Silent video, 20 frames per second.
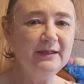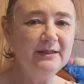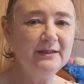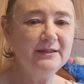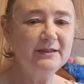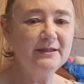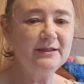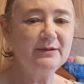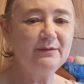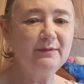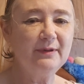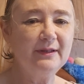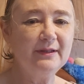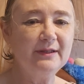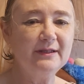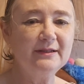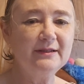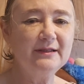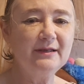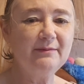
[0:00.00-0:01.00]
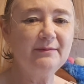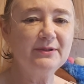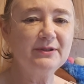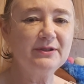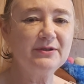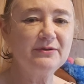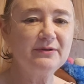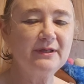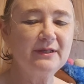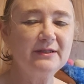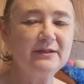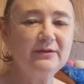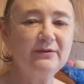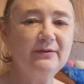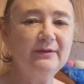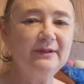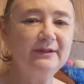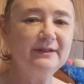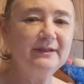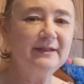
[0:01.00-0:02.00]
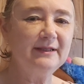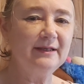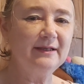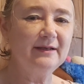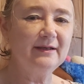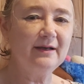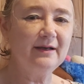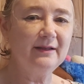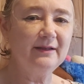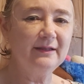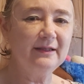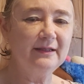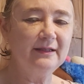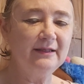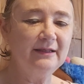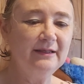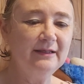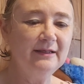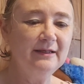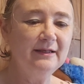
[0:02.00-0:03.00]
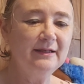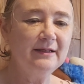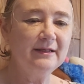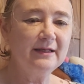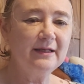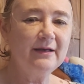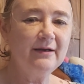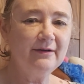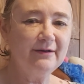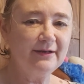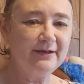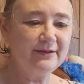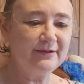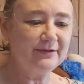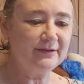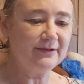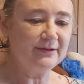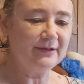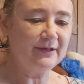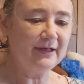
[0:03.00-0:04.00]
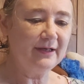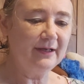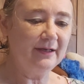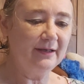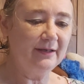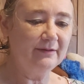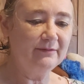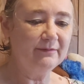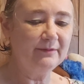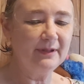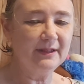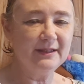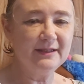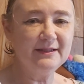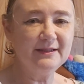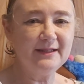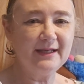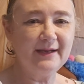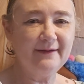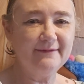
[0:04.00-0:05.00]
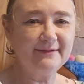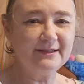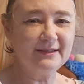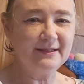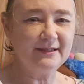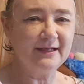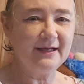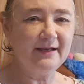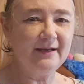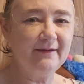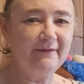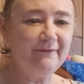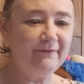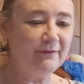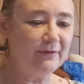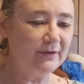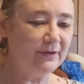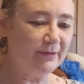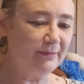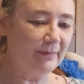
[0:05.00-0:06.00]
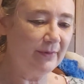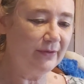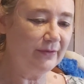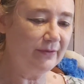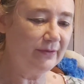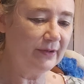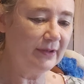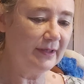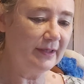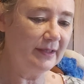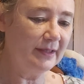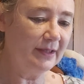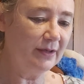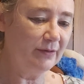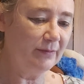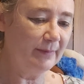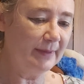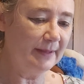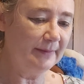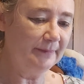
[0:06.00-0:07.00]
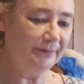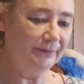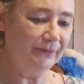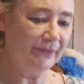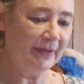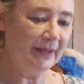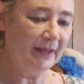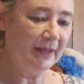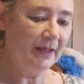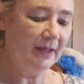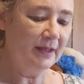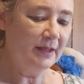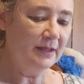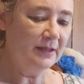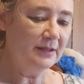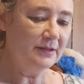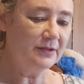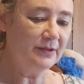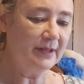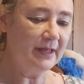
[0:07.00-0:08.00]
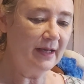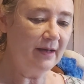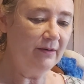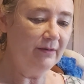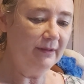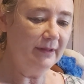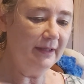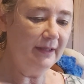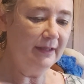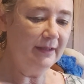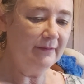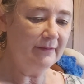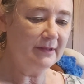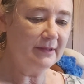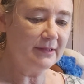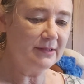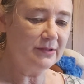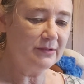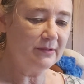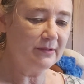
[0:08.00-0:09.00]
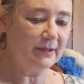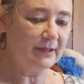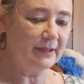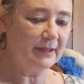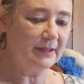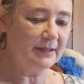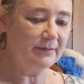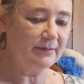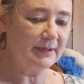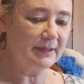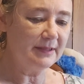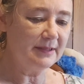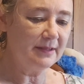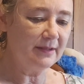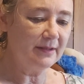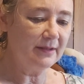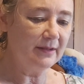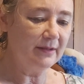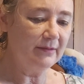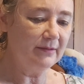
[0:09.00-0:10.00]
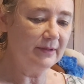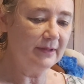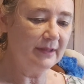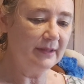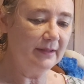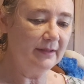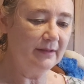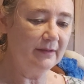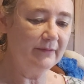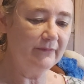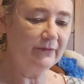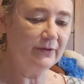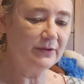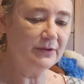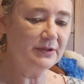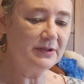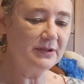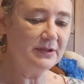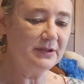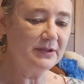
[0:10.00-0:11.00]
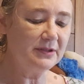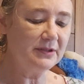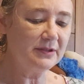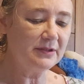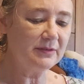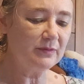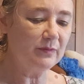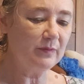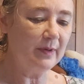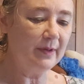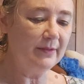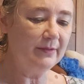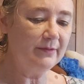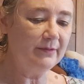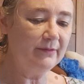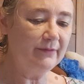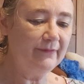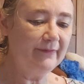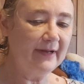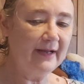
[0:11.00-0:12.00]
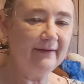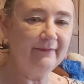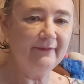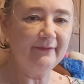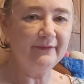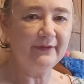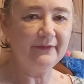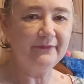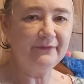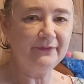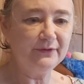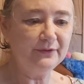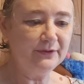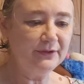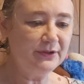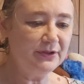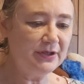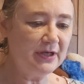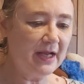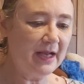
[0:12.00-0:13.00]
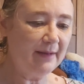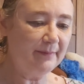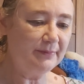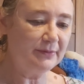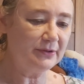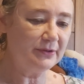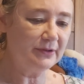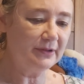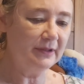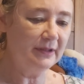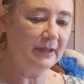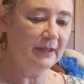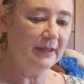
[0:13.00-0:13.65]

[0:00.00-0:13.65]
She's the one that demonstrates loyalty and godly character and really saves the day for her mother in law, Naomi. So the outline of the story is we start out in verses 1 through 5 of the first chapter,